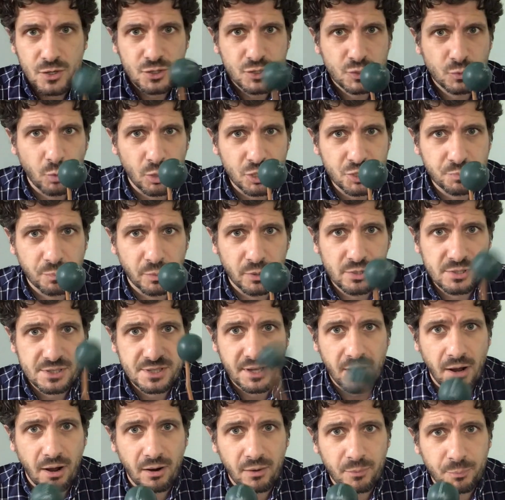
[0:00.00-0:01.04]
Squash balls
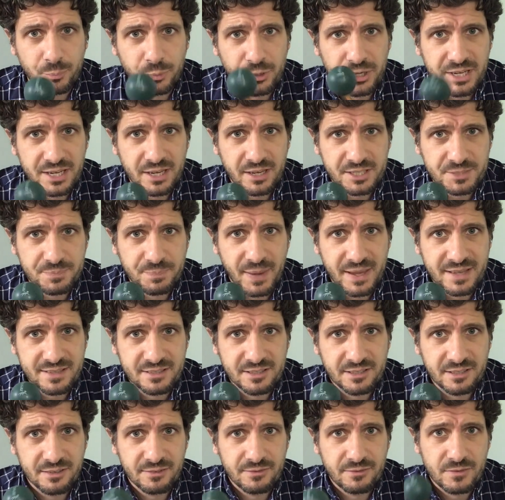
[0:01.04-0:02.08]
are pretty
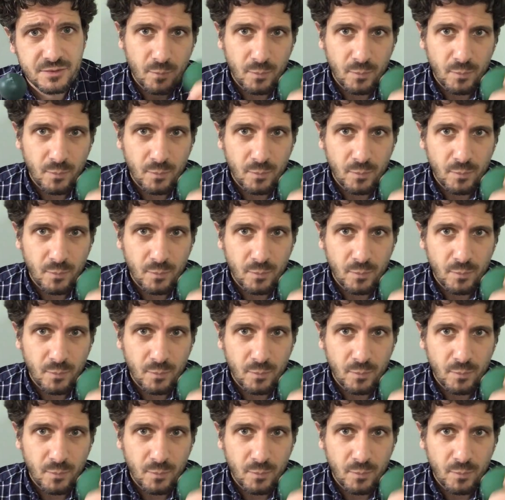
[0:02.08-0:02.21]
expensive.